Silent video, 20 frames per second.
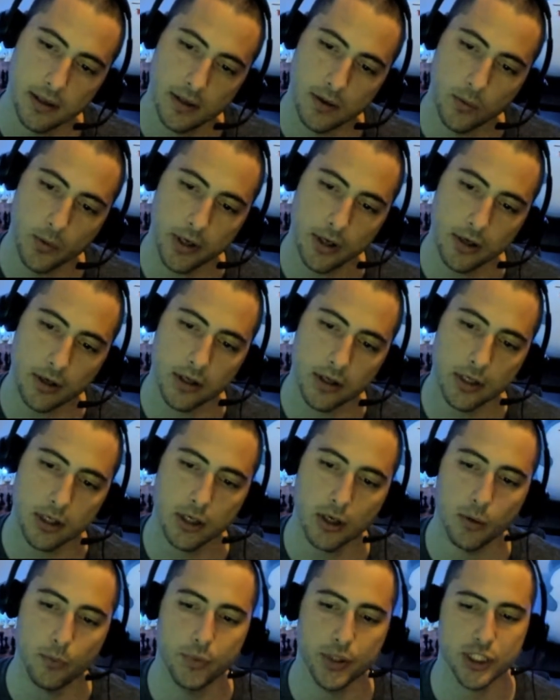we're going to
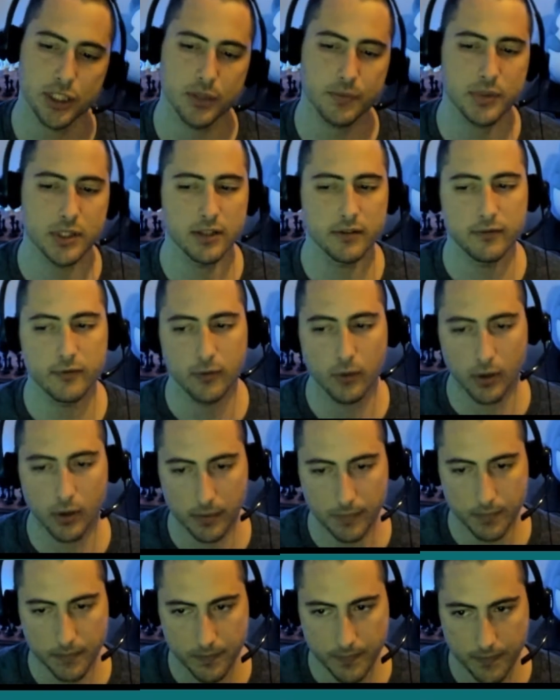go bishop c4,
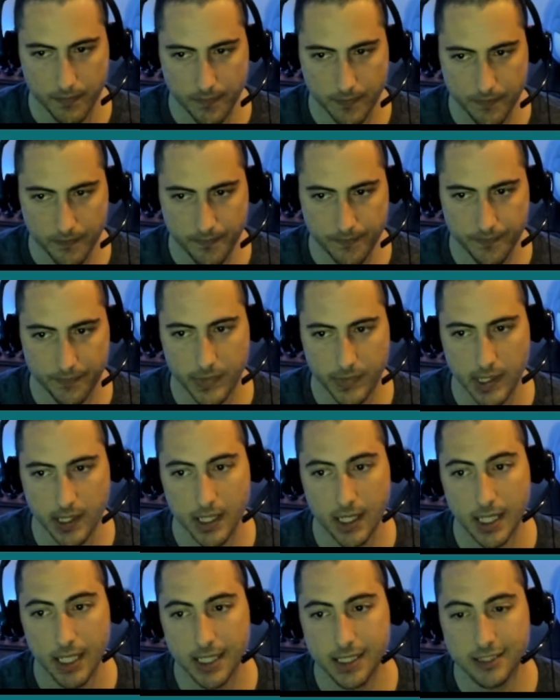
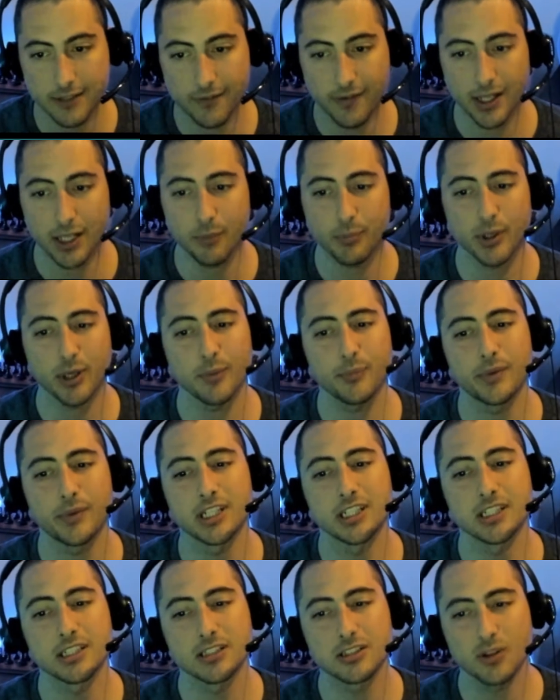developing a
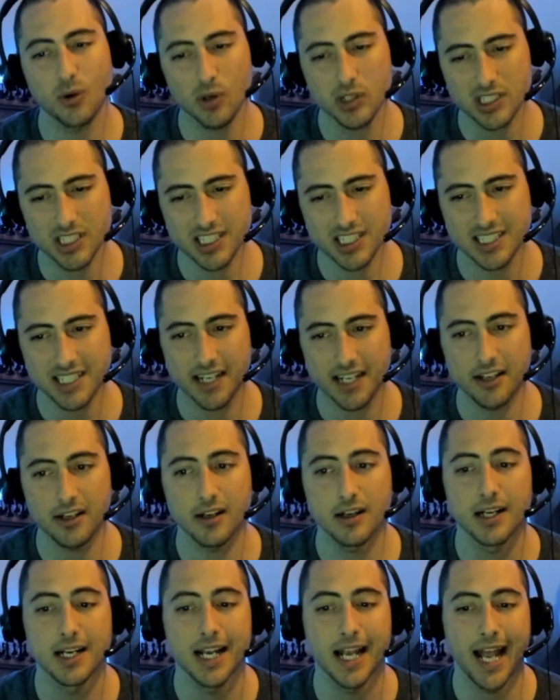piece towards the
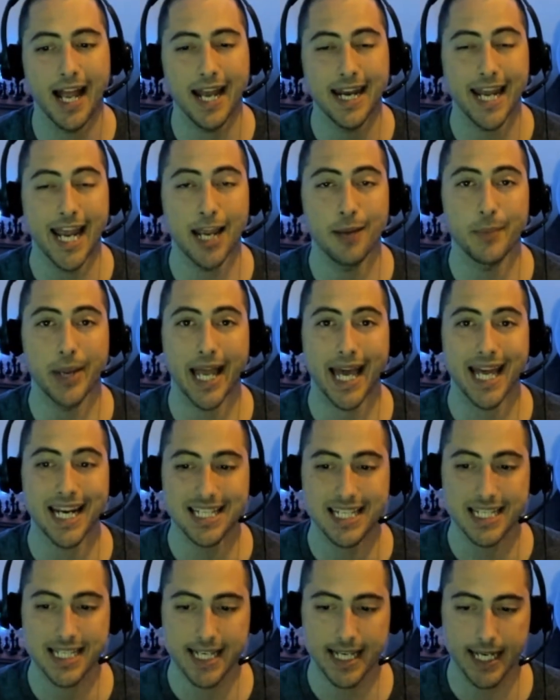center and aiming at
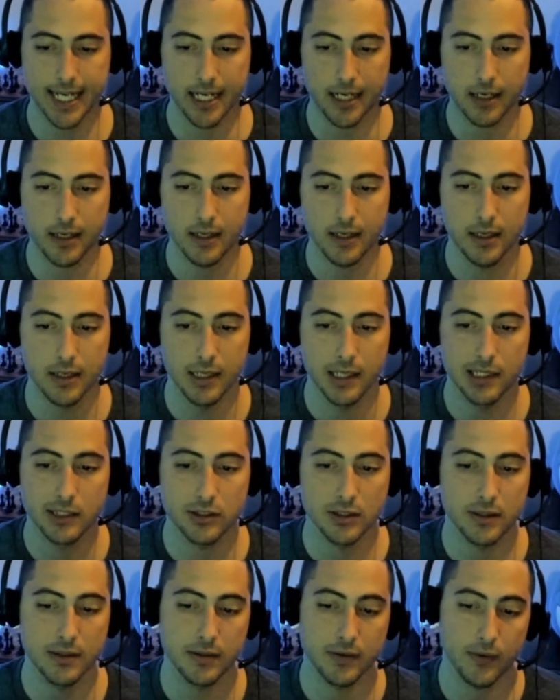his king,
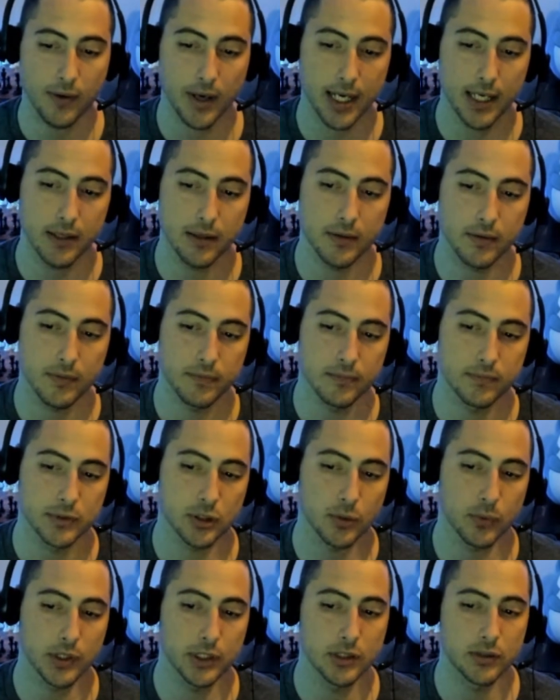right?
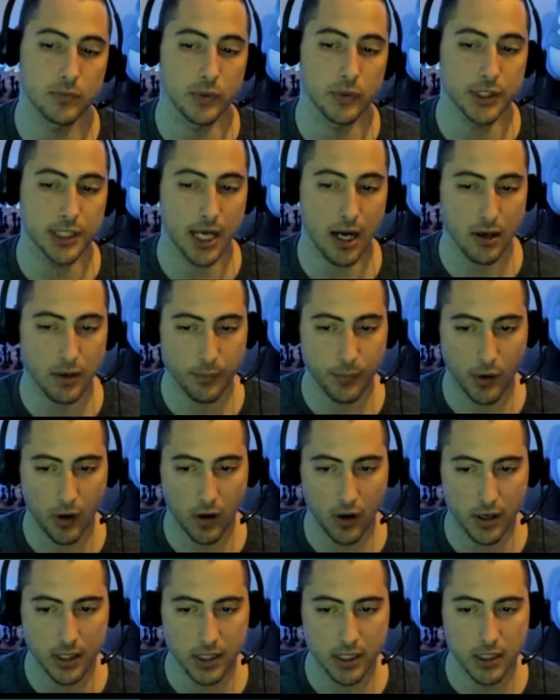So we, we're down a
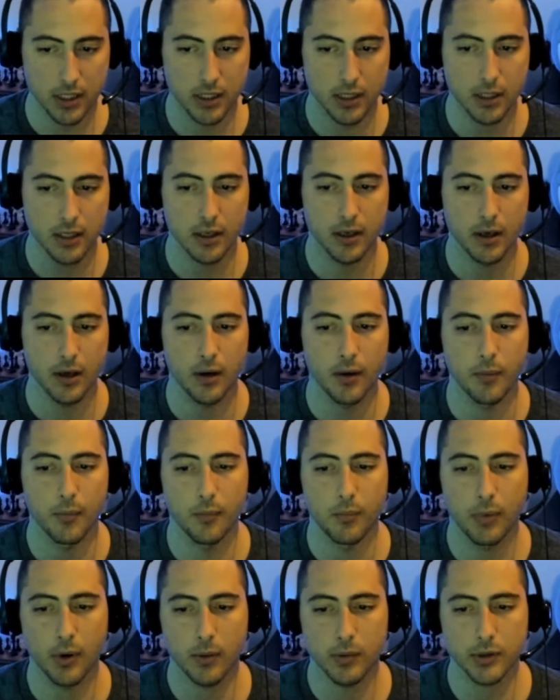pawn,
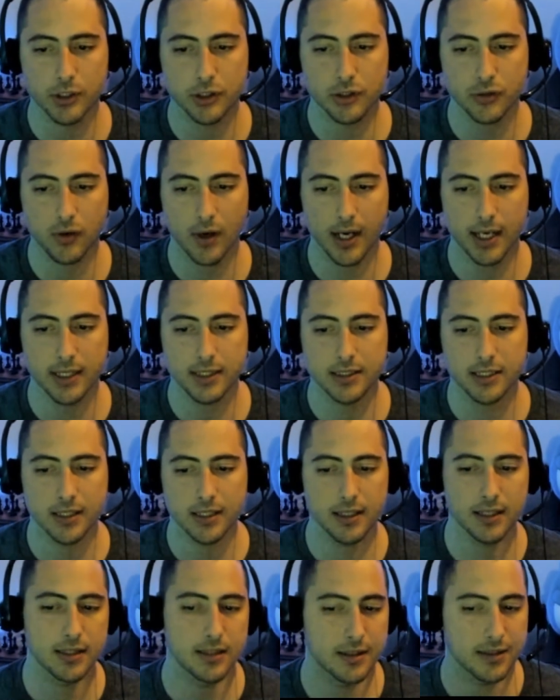but we're trying
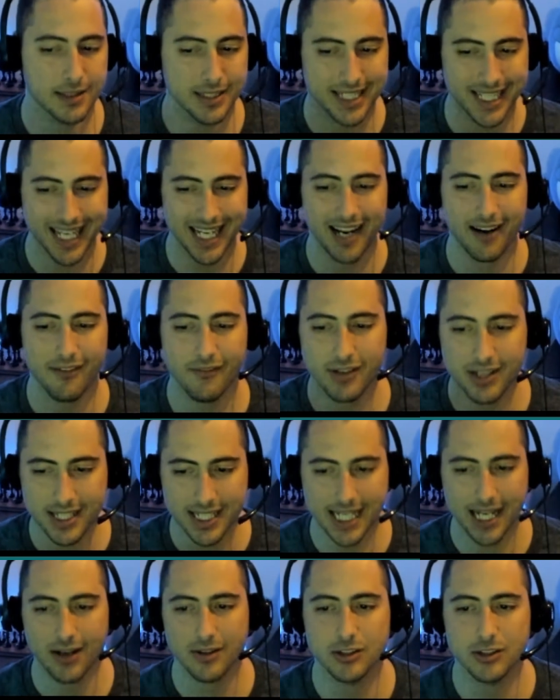to get
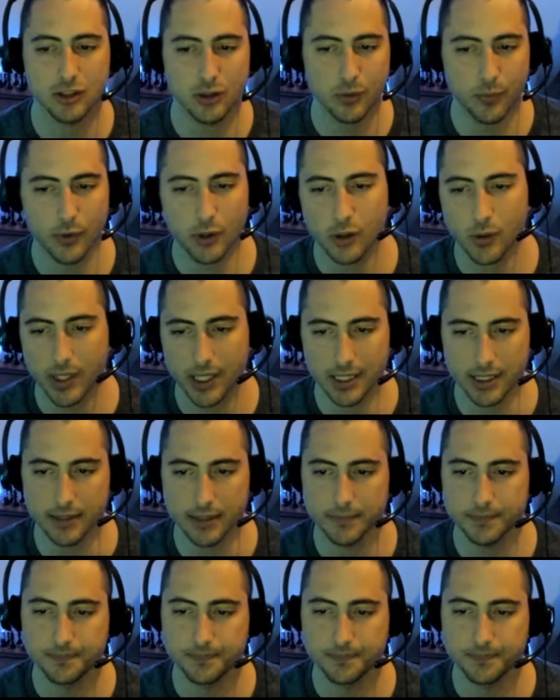everything out super quickly.